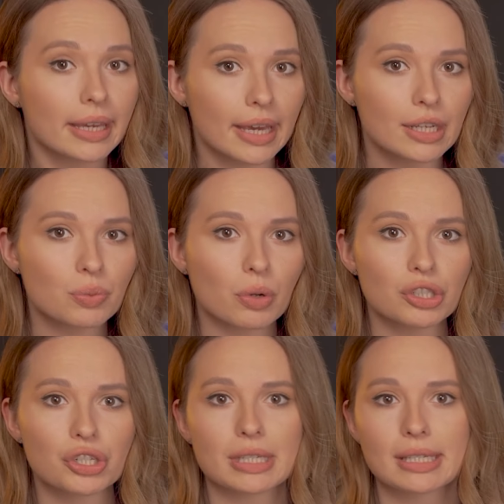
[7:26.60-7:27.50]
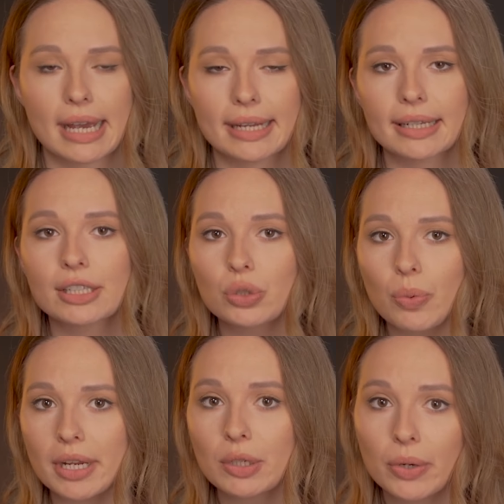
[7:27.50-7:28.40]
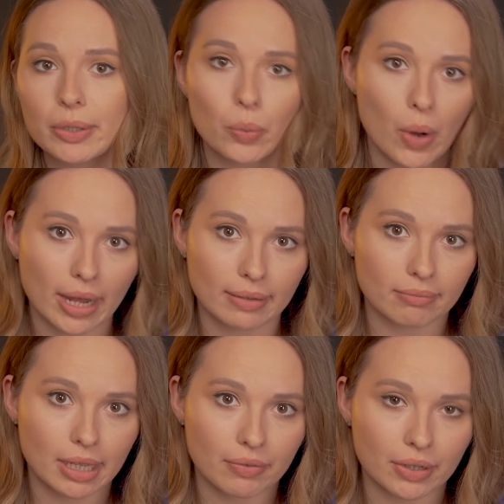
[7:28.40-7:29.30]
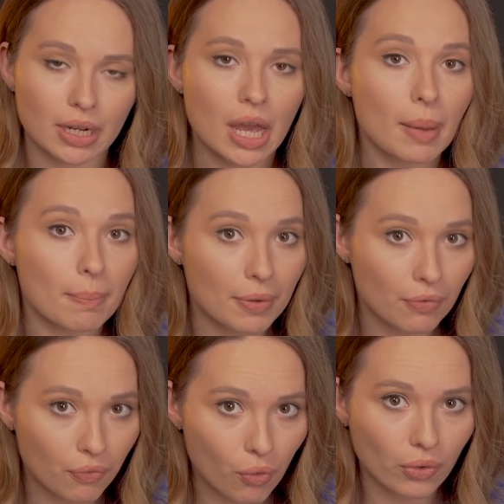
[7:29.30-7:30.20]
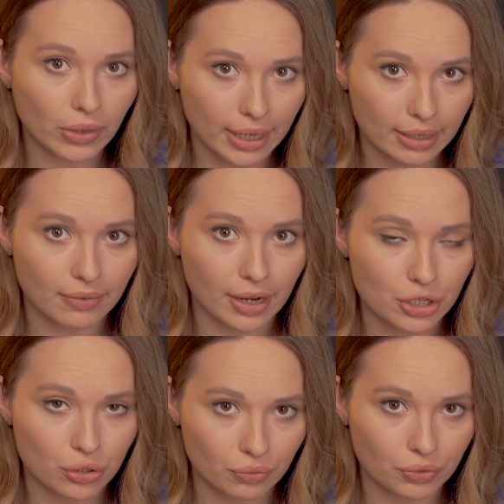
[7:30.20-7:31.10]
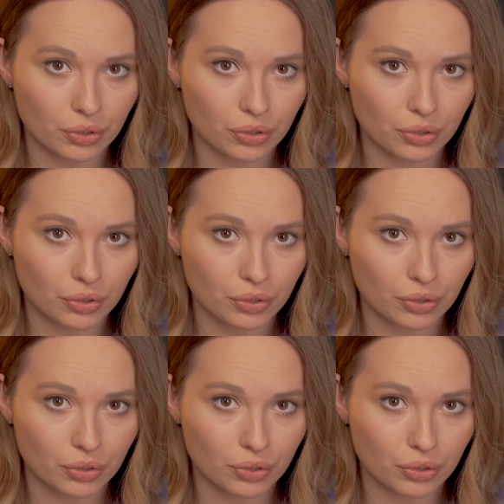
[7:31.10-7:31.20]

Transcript: Here's what she said in 2021, even before the invasion of